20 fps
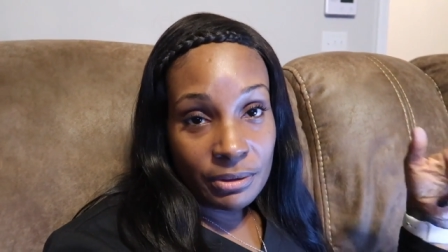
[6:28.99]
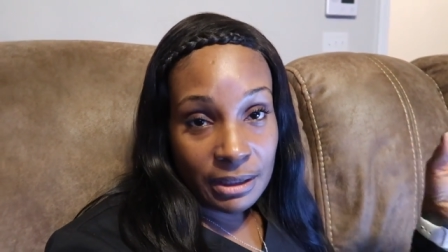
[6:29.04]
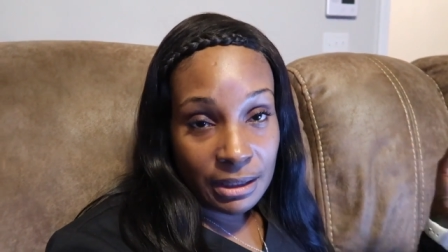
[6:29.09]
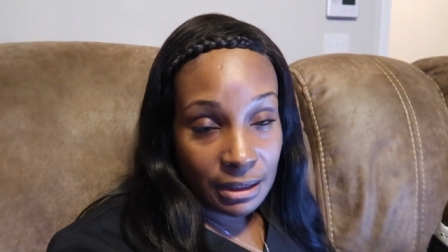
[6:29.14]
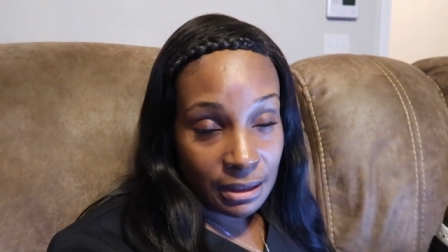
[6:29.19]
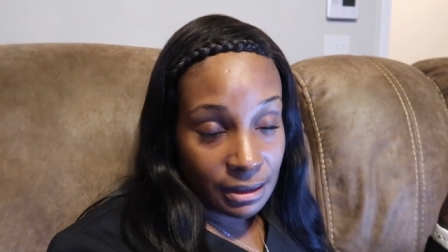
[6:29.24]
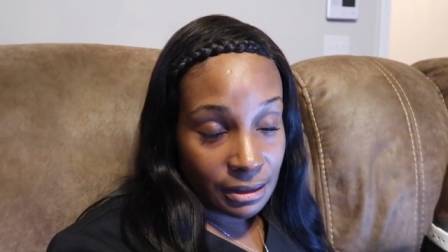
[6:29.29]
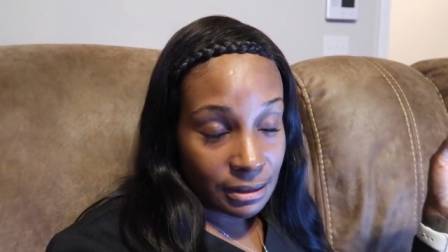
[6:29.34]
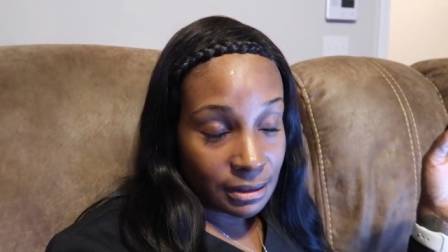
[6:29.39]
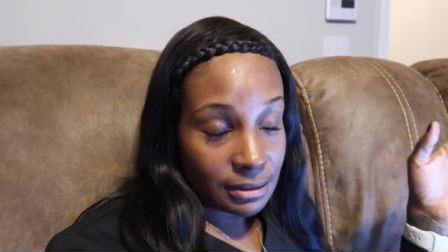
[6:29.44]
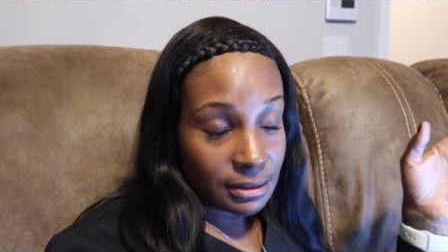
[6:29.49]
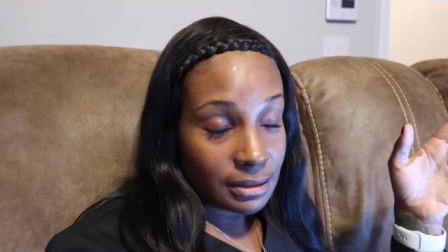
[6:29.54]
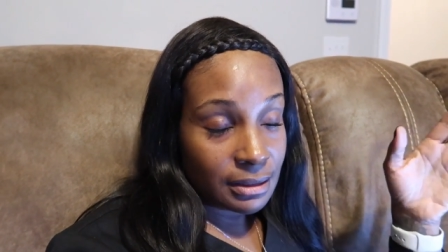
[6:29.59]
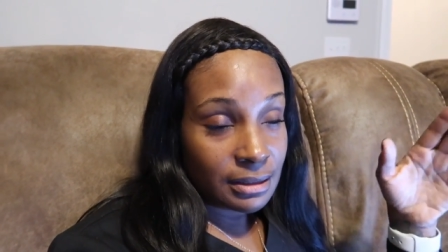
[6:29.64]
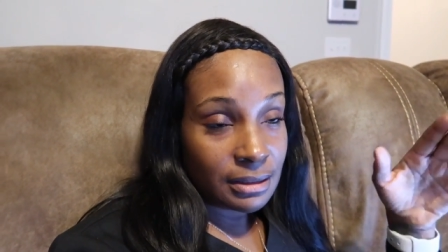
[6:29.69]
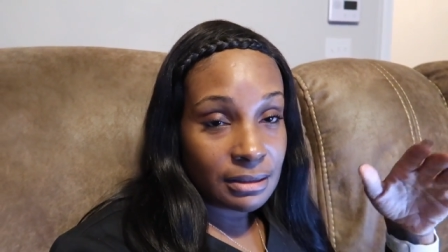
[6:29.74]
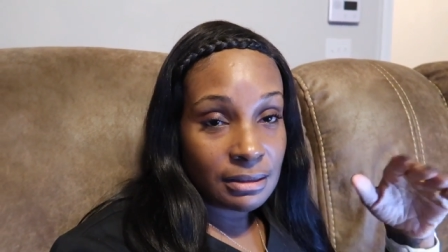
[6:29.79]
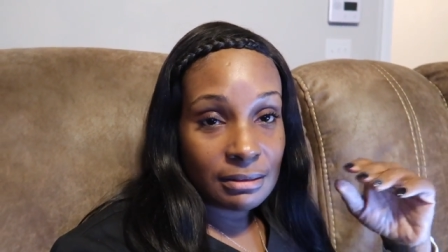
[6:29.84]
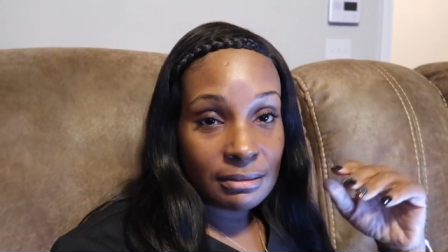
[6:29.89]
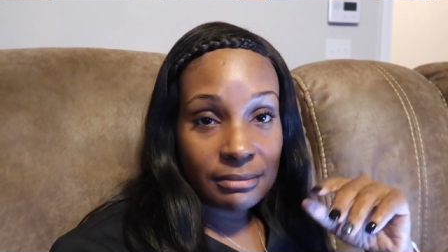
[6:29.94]
in.
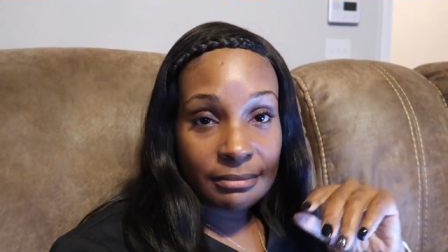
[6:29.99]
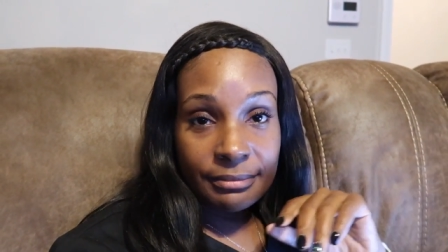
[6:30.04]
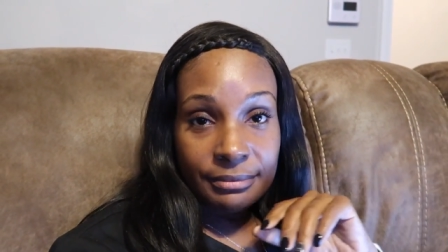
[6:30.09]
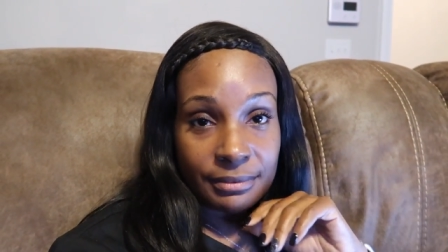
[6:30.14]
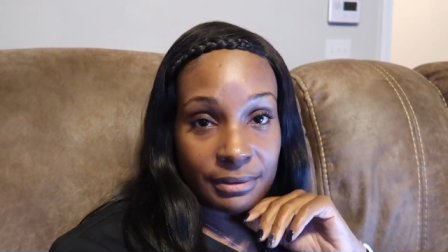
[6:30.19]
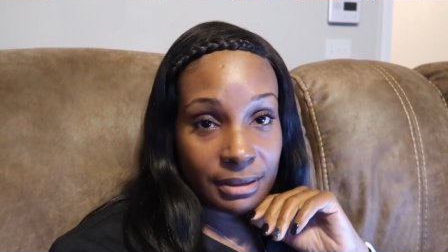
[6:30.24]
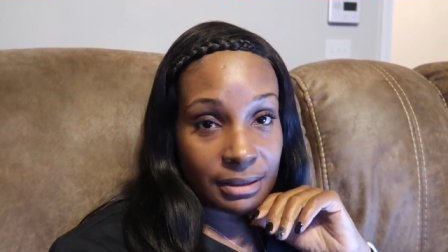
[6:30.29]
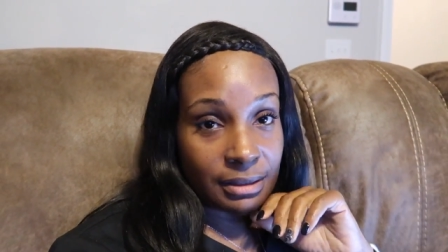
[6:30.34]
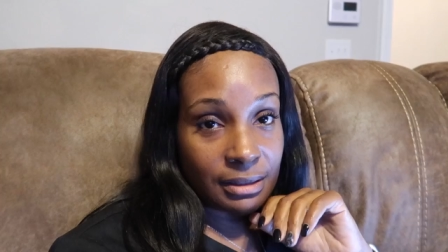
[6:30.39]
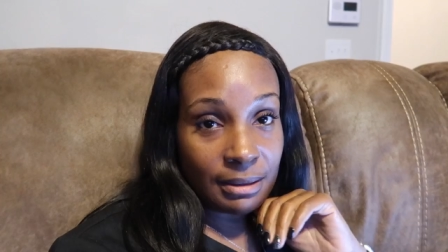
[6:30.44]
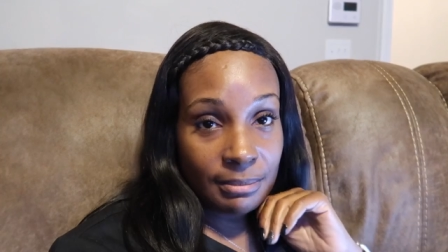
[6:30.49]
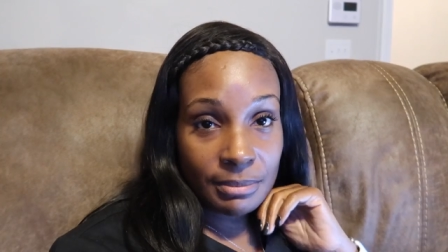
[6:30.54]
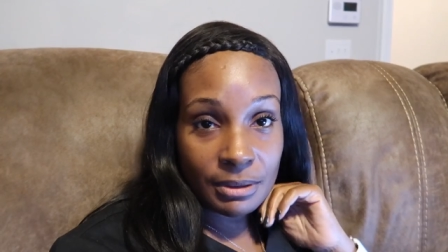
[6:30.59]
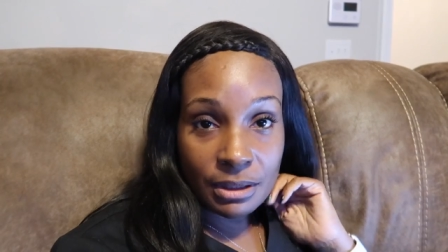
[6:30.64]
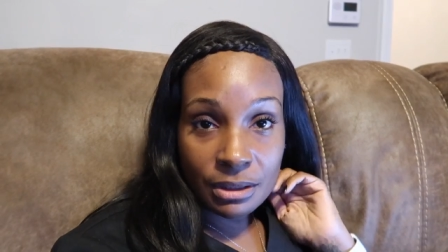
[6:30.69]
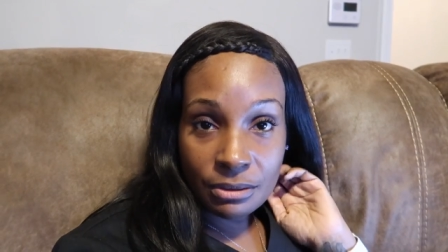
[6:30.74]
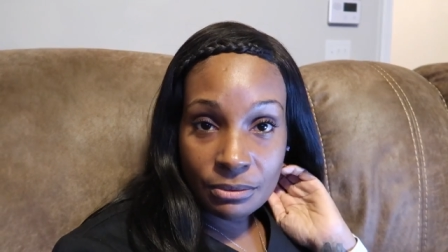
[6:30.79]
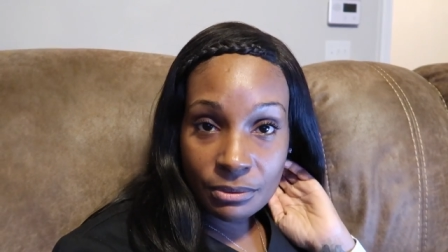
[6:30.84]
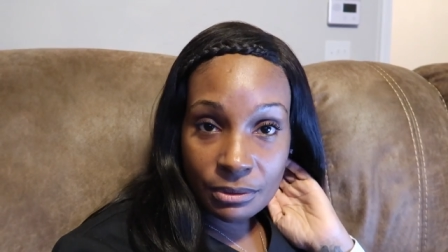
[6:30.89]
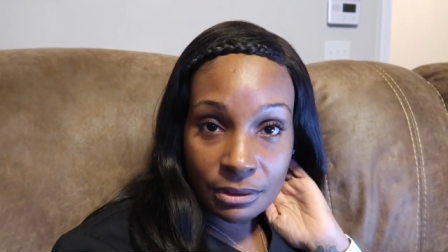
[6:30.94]
It's
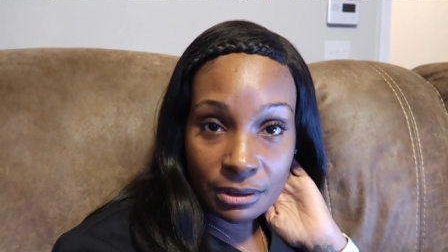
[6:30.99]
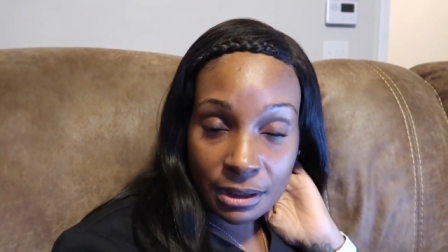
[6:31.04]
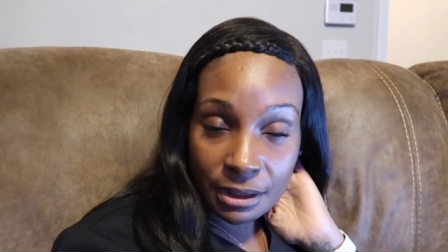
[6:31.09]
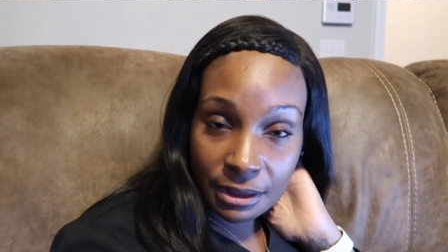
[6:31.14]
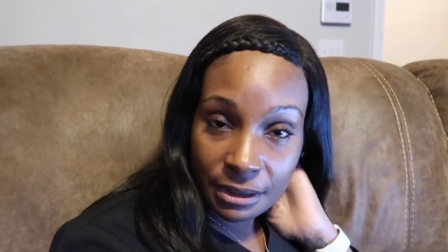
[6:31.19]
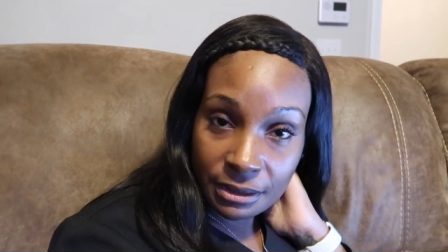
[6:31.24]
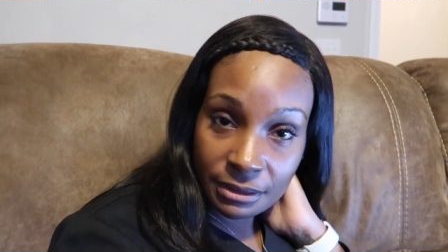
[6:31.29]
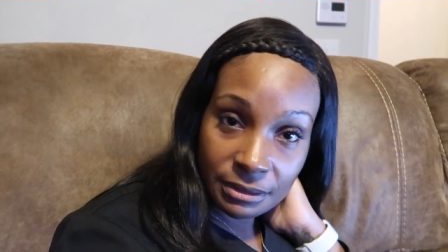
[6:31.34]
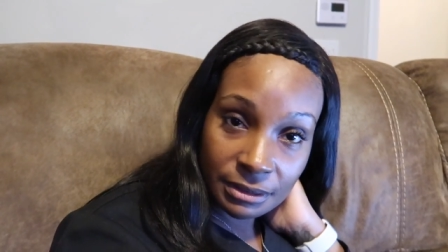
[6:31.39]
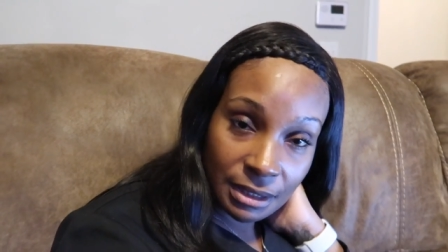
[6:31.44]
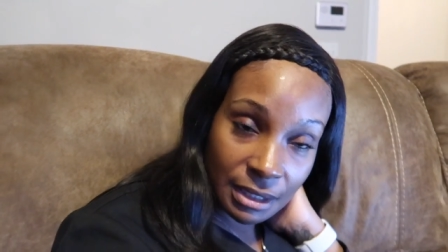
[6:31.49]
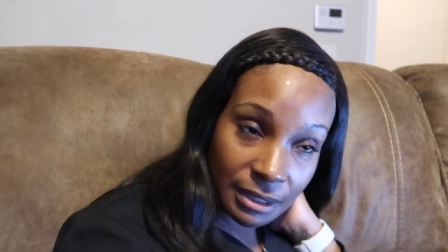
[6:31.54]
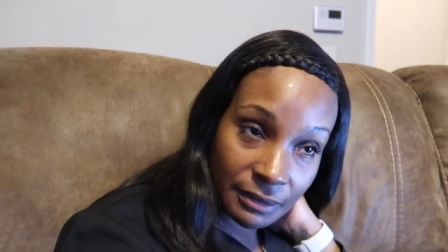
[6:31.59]
something new to learn.